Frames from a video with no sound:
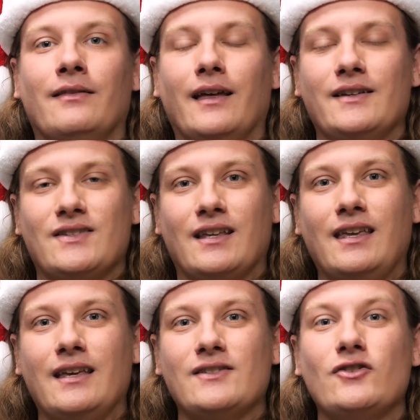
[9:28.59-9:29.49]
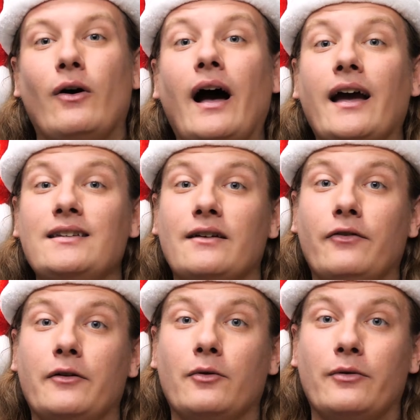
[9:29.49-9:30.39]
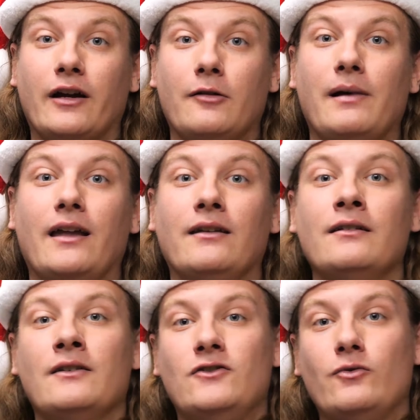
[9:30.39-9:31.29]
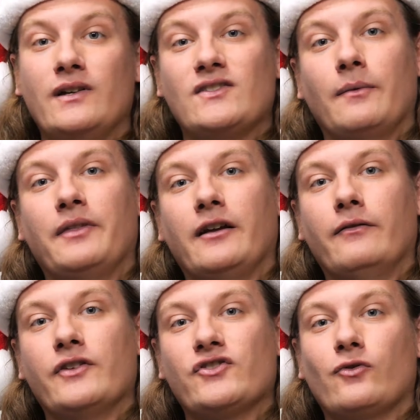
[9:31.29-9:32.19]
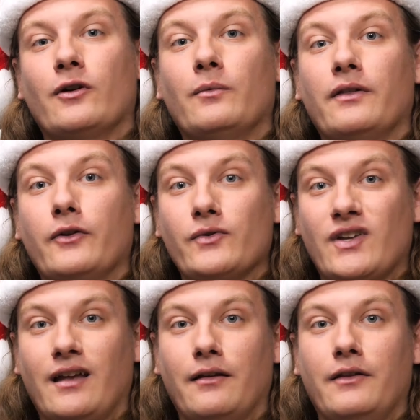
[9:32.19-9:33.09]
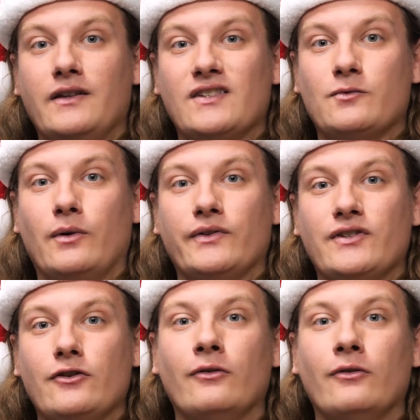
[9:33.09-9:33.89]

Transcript: That is the key. So I definitely would recommend doing something of the sort with those kind of things as well too.